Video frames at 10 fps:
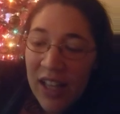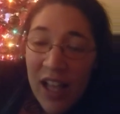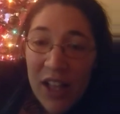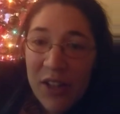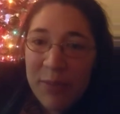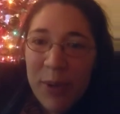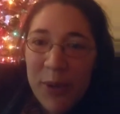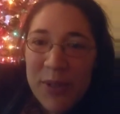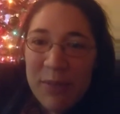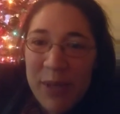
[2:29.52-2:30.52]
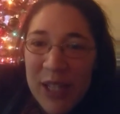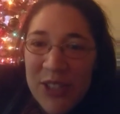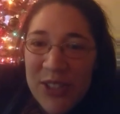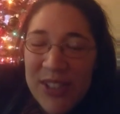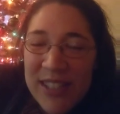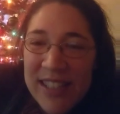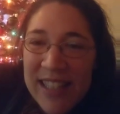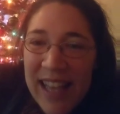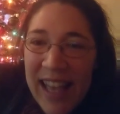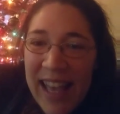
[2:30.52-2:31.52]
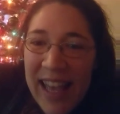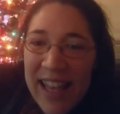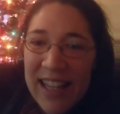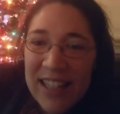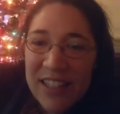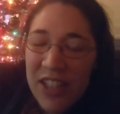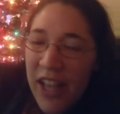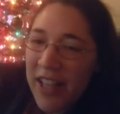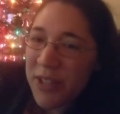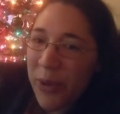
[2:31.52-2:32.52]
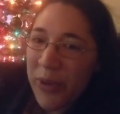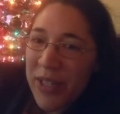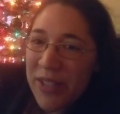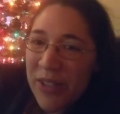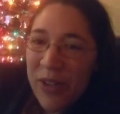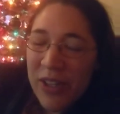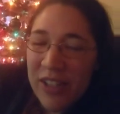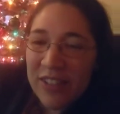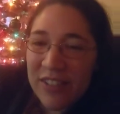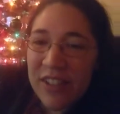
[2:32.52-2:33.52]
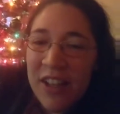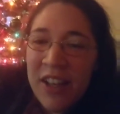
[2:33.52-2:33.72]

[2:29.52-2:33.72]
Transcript: I'll post some pictures, and as always, you can